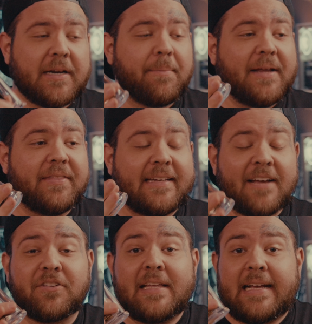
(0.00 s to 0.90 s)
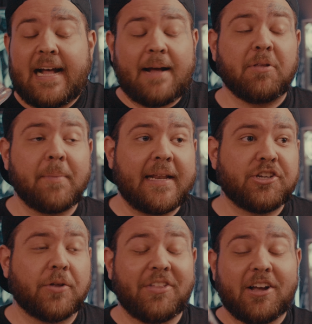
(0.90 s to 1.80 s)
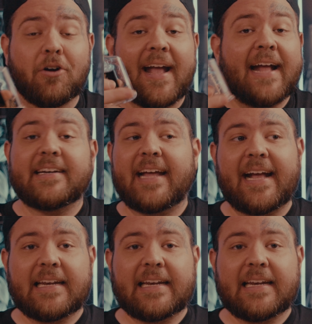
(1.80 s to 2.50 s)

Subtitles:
I mean, they definitely complement each other. They go hand in hand,